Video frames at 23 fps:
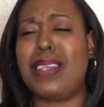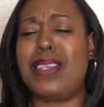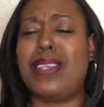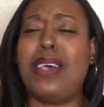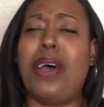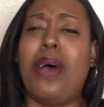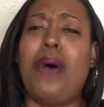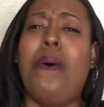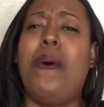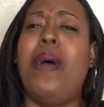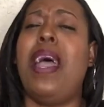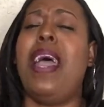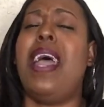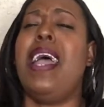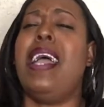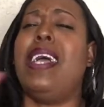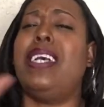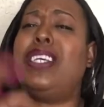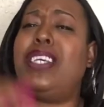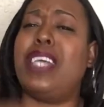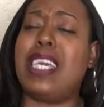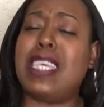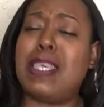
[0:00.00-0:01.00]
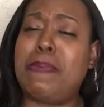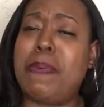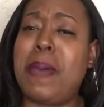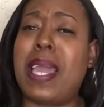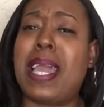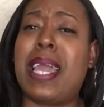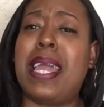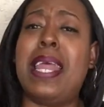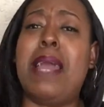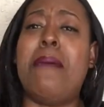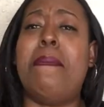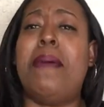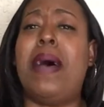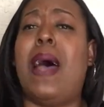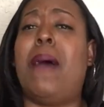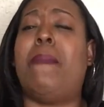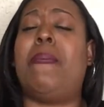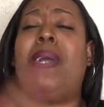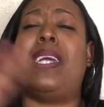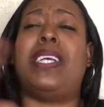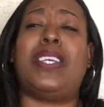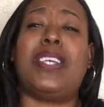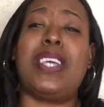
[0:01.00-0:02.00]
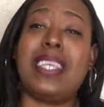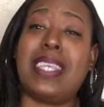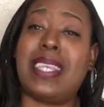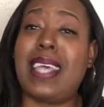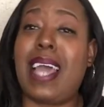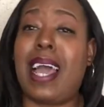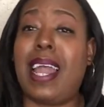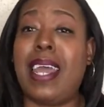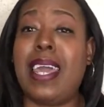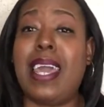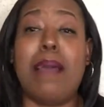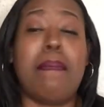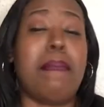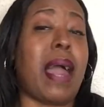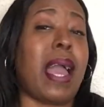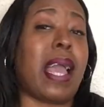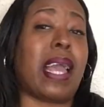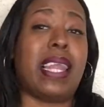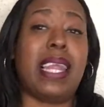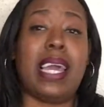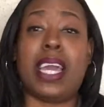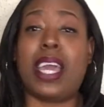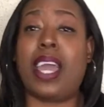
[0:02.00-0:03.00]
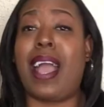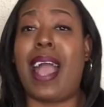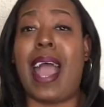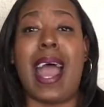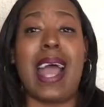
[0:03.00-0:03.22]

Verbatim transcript: So she's picking him up and she's telling him, like, look here,